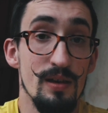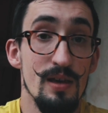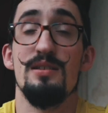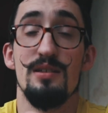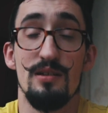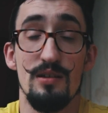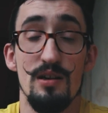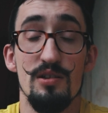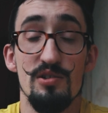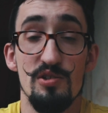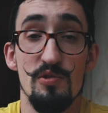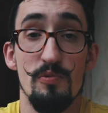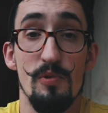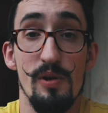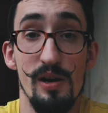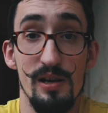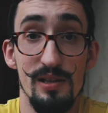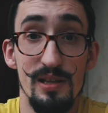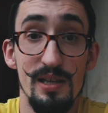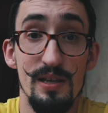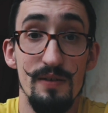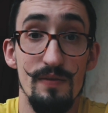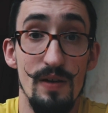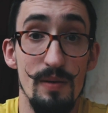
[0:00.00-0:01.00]
In the country where I
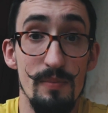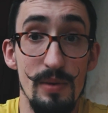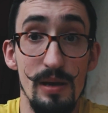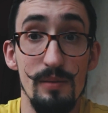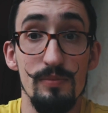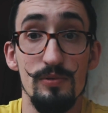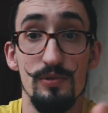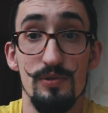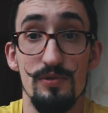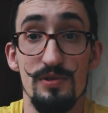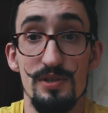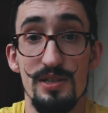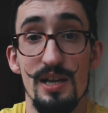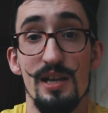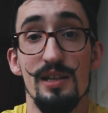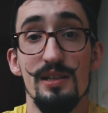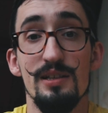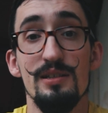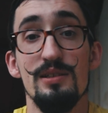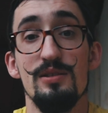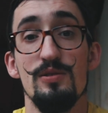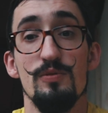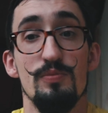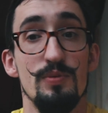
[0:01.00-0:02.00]
live, I'm able to sell
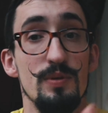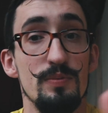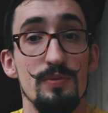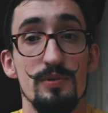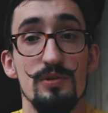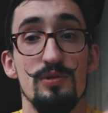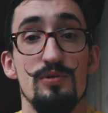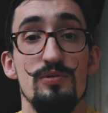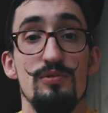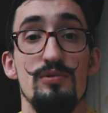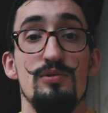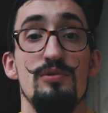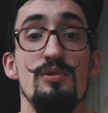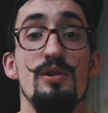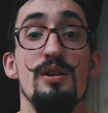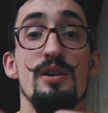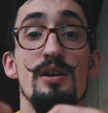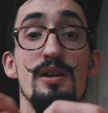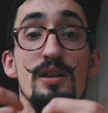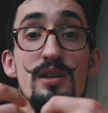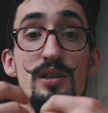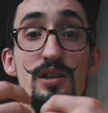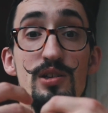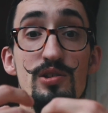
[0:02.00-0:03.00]
it to people who
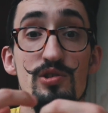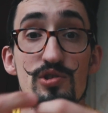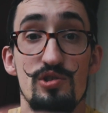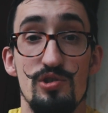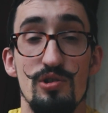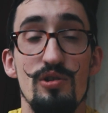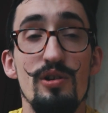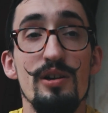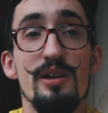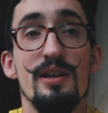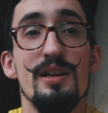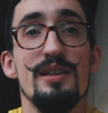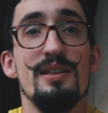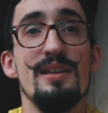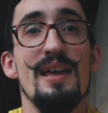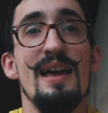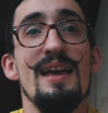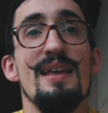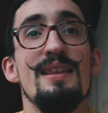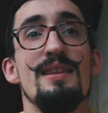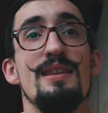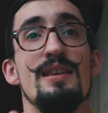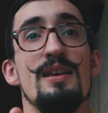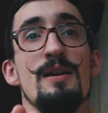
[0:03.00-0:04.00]
enjoy it.
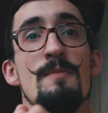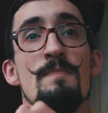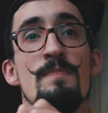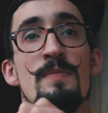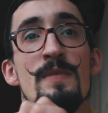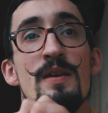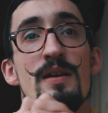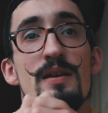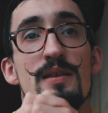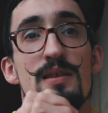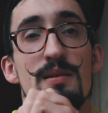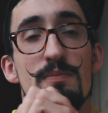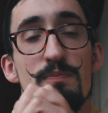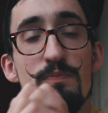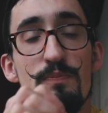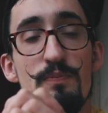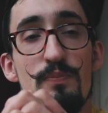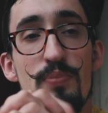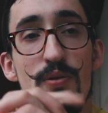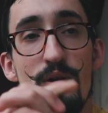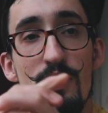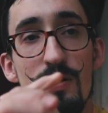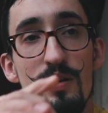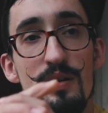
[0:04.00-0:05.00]
And the
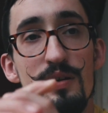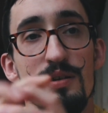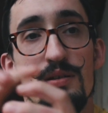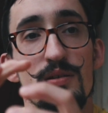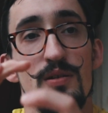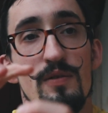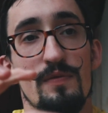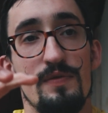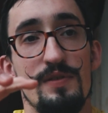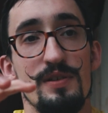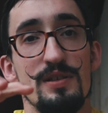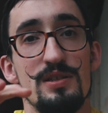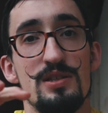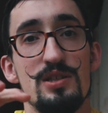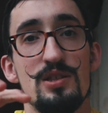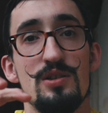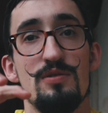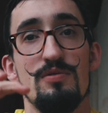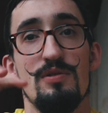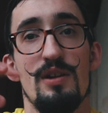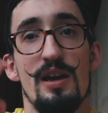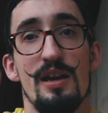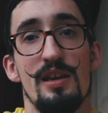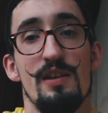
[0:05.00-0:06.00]
part of this
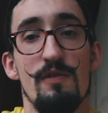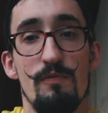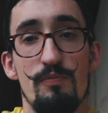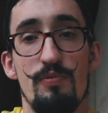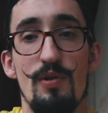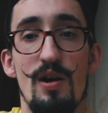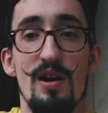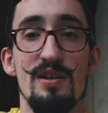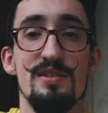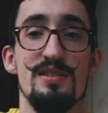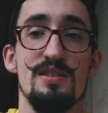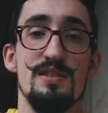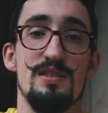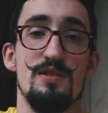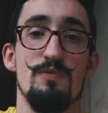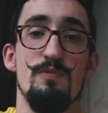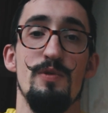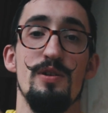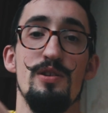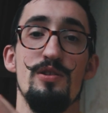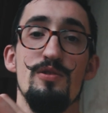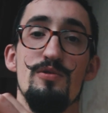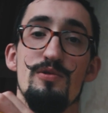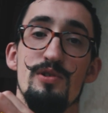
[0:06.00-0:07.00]
creative process,
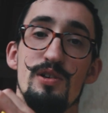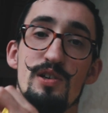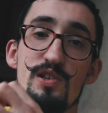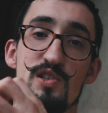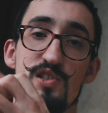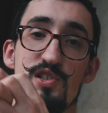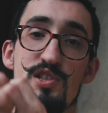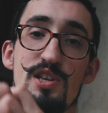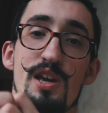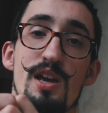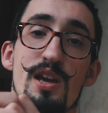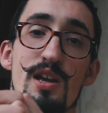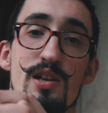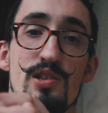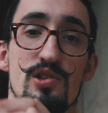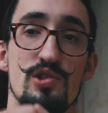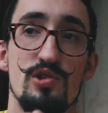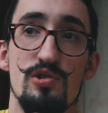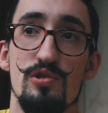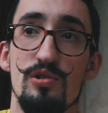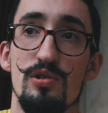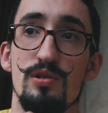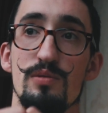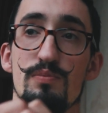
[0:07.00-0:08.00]
when you
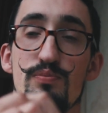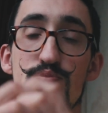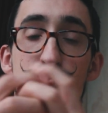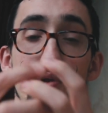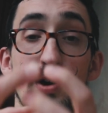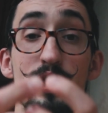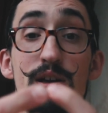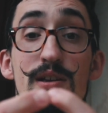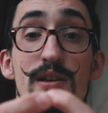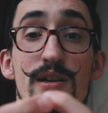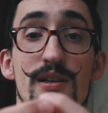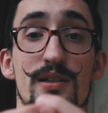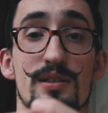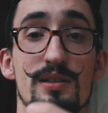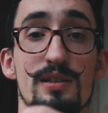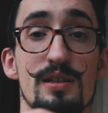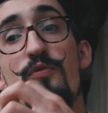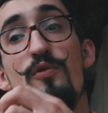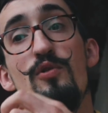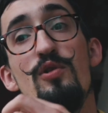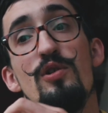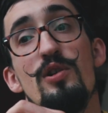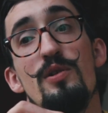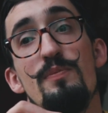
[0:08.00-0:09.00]
exchange your product
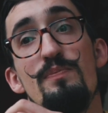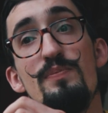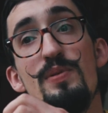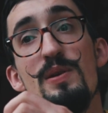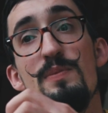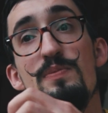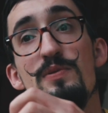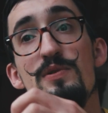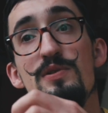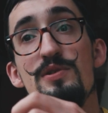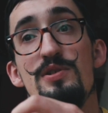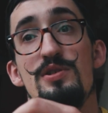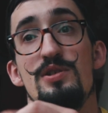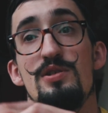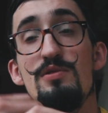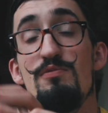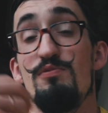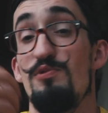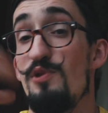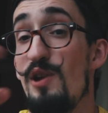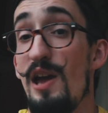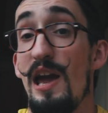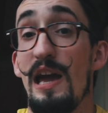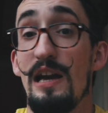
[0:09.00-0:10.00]
for people's
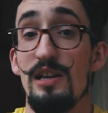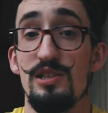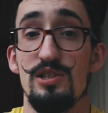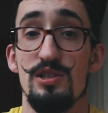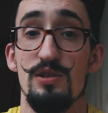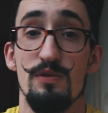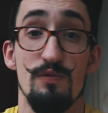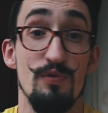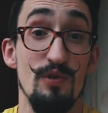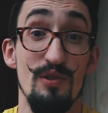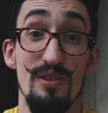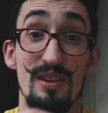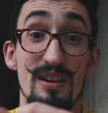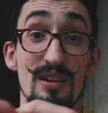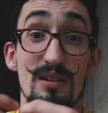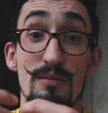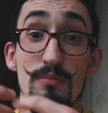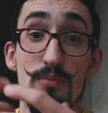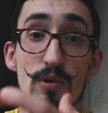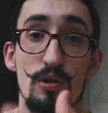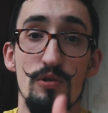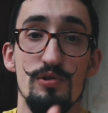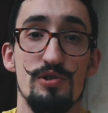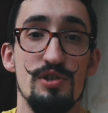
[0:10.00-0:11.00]
reaction, for their
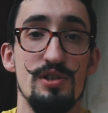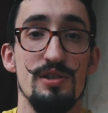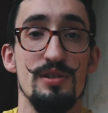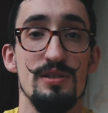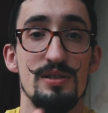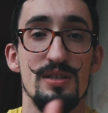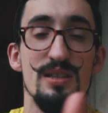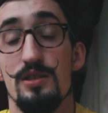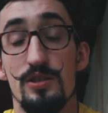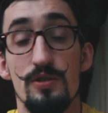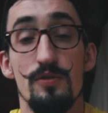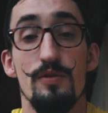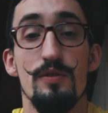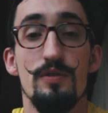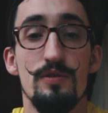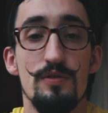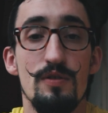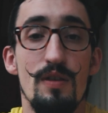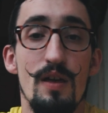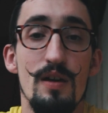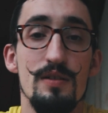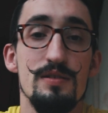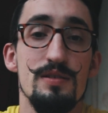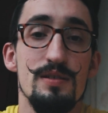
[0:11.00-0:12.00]
emotions. So in
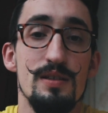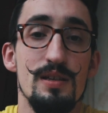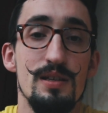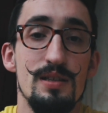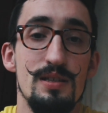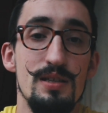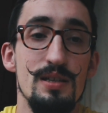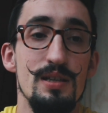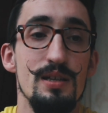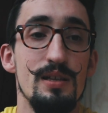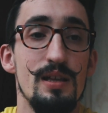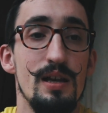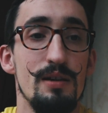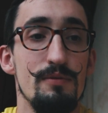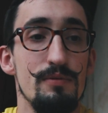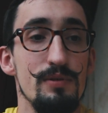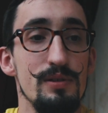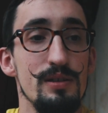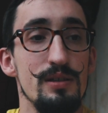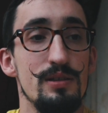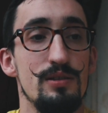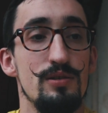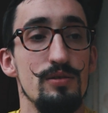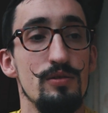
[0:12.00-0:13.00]
2018 I
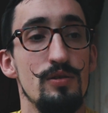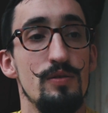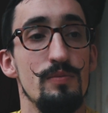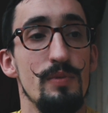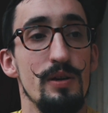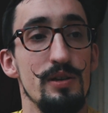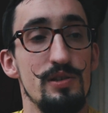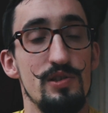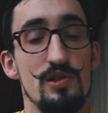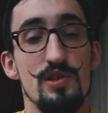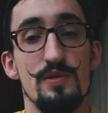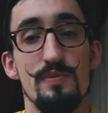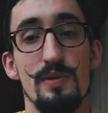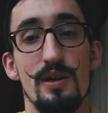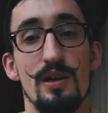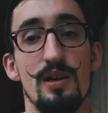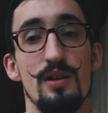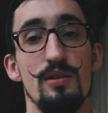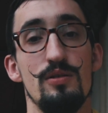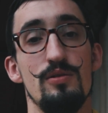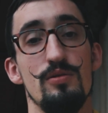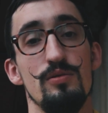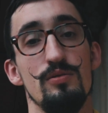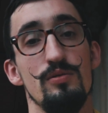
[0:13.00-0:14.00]
really took my
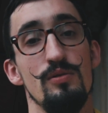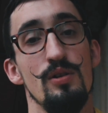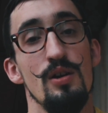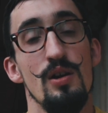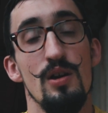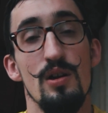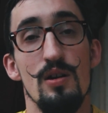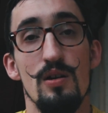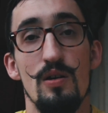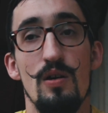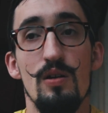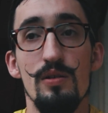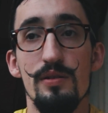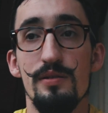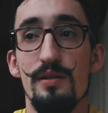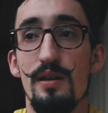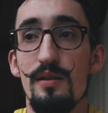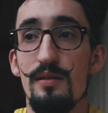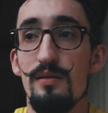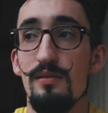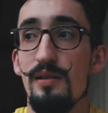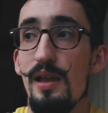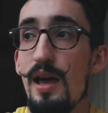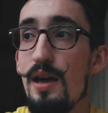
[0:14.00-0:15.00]
cheesemaking to a whole
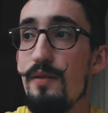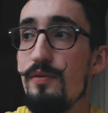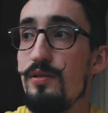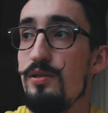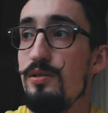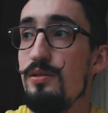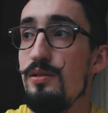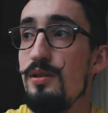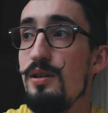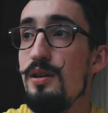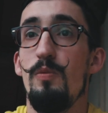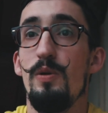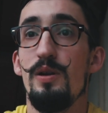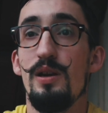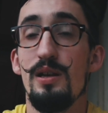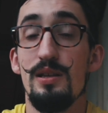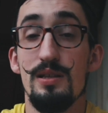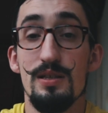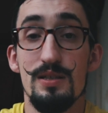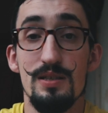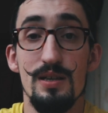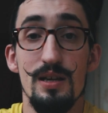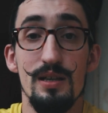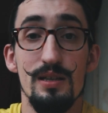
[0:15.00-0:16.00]
another level, when I
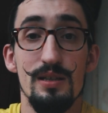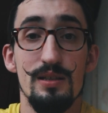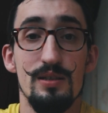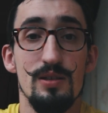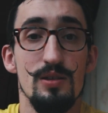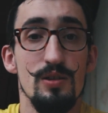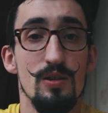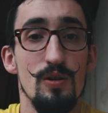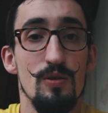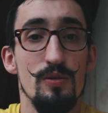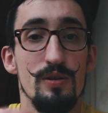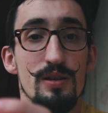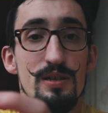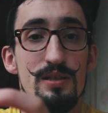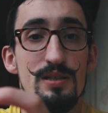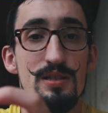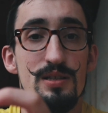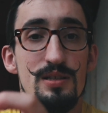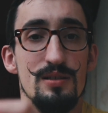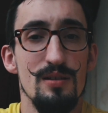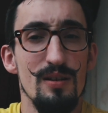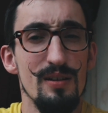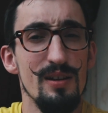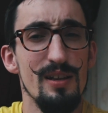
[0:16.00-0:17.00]
decided
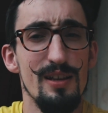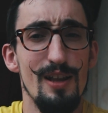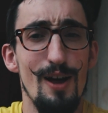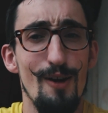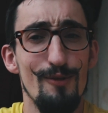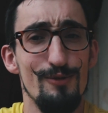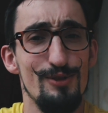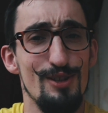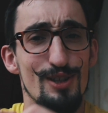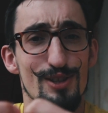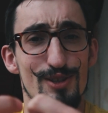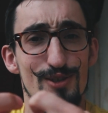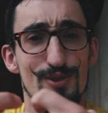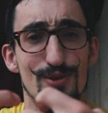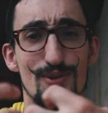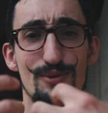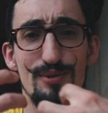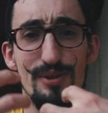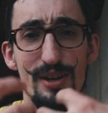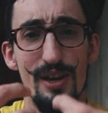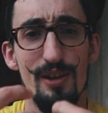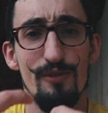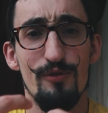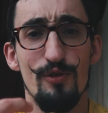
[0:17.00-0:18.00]
it's not enough just to
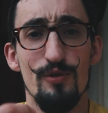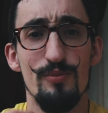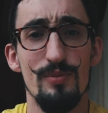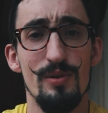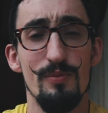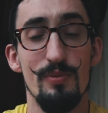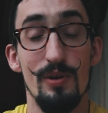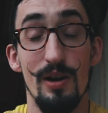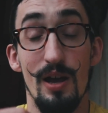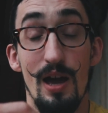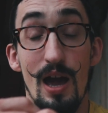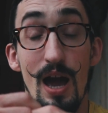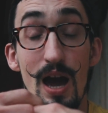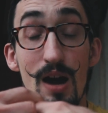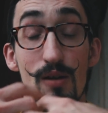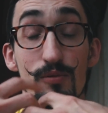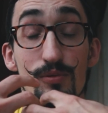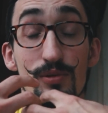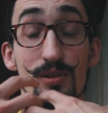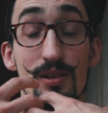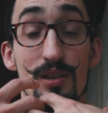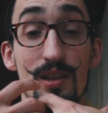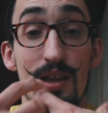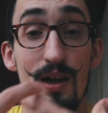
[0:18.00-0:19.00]
create for me, but I
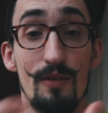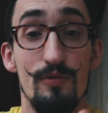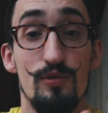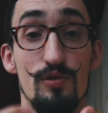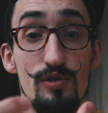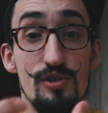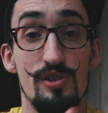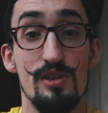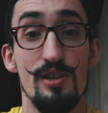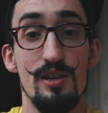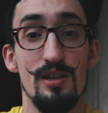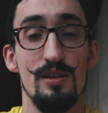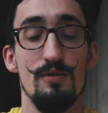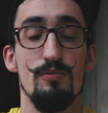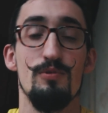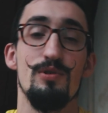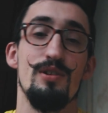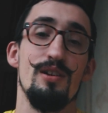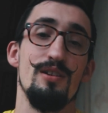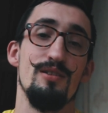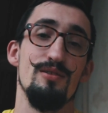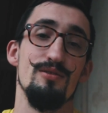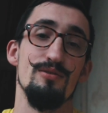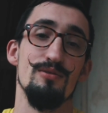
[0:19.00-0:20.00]
would love to share
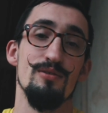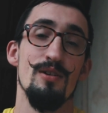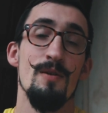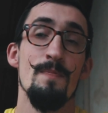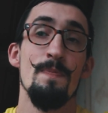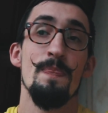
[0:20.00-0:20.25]
what I do.